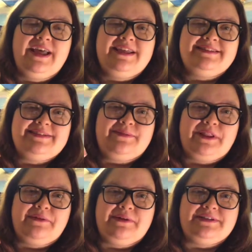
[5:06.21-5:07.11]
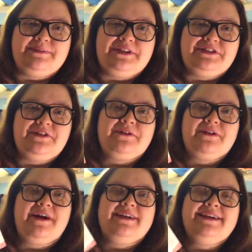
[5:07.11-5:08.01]
This is one of the ones with the
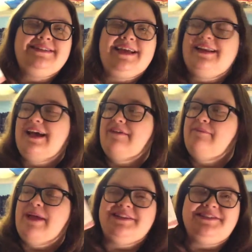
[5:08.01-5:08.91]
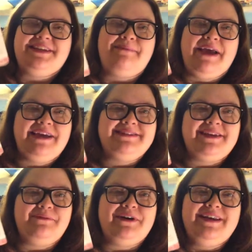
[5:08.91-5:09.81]
Joker on it, and I've managed to get my hands
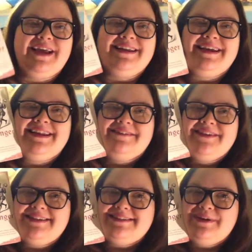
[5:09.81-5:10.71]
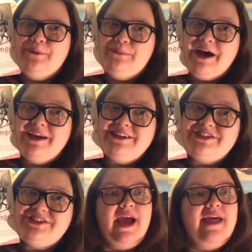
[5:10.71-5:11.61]
on one, and I love it so
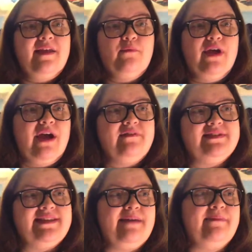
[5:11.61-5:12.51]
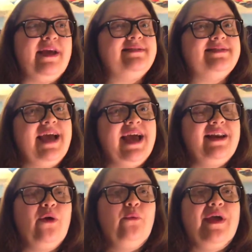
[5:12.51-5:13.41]
much. And then we have the same case
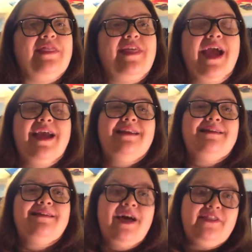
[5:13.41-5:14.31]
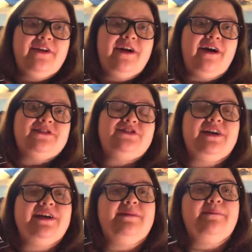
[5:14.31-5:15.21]
again with another
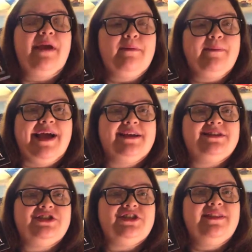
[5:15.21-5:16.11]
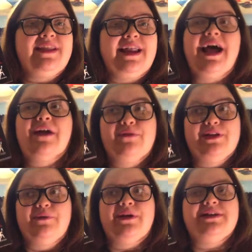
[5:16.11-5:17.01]
Australian paperback edition that I
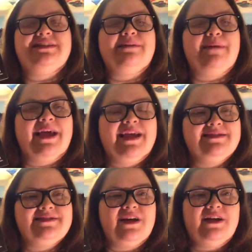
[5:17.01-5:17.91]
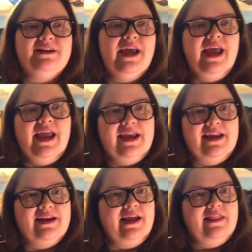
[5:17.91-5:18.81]
really wanted to get my hands on
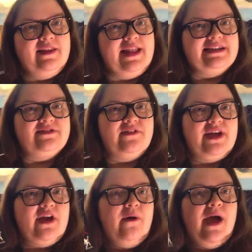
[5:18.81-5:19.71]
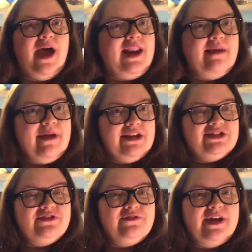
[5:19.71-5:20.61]
in the last video, and I
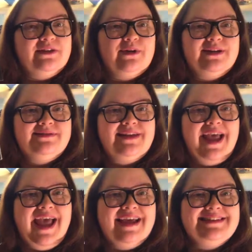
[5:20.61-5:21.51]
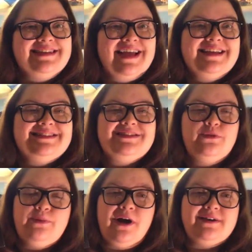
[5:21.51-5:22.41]
managed to find one, and it's
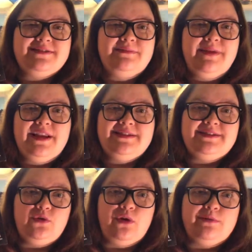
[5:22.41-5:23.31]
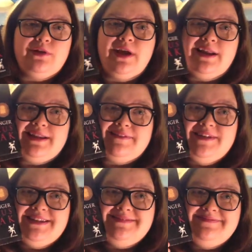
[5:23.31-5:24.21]
super awesome and it's adorable and I love
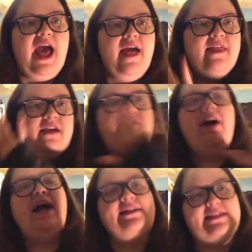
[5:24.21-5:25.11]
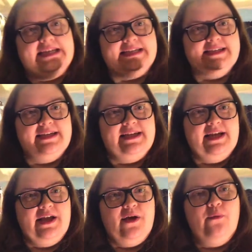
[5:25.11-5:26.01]
it. And then finally,
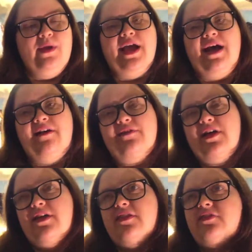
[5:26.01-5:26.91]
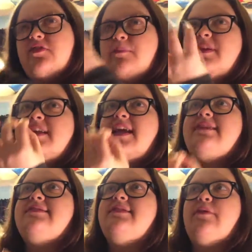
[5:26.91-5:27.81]
we have the
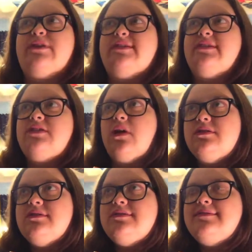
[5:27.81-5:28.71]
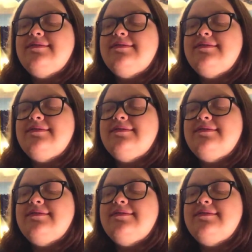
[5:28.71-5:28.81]
pièce de résistance.